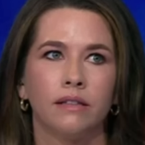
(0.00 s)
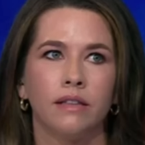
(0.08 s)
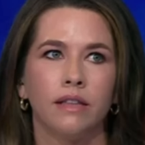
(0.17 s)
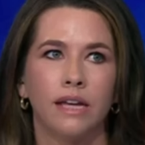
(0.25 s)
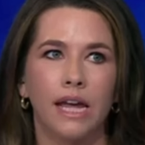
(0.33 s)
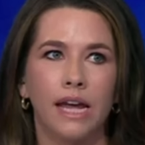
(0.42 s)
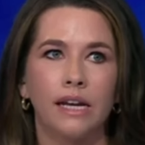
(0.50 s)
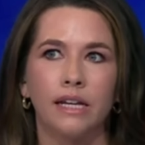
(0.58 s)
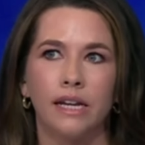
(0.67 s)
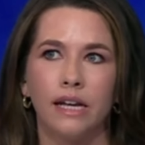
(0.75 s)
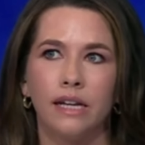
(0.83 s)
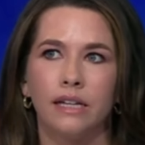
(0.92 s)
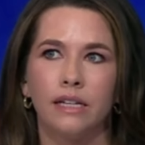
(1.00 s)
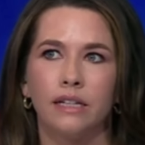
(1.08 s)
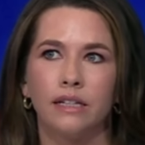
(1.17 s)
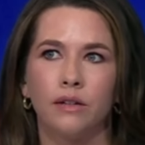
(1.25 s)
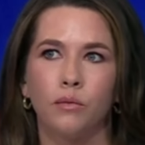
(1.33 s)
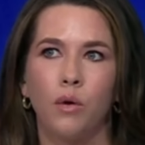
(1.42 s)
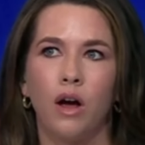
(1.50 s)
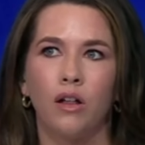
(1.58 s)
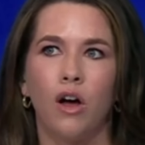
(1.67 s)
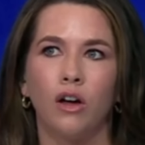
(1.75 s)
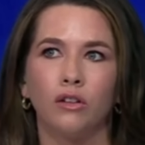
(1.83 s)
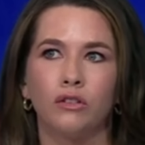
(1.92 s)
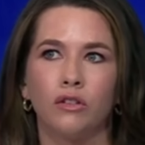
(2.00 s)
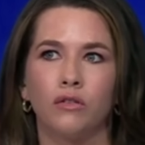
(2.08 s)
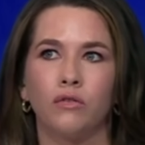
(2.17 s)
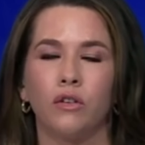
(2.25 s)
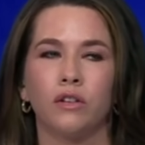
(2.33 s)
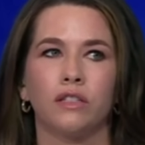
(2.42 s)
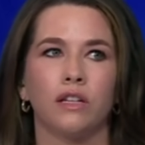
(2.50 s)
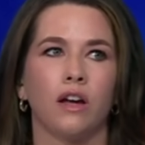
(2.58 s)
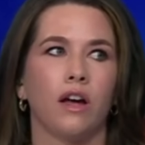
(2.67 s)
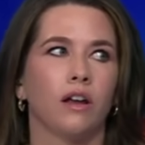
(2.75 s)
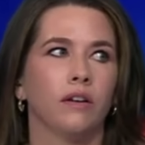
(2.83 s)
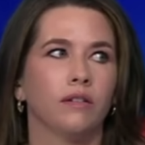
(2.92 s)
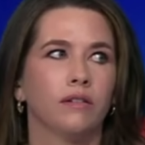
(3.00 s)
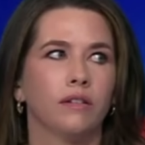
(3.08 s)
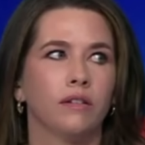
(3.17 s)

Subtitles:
the candidate while also focusing on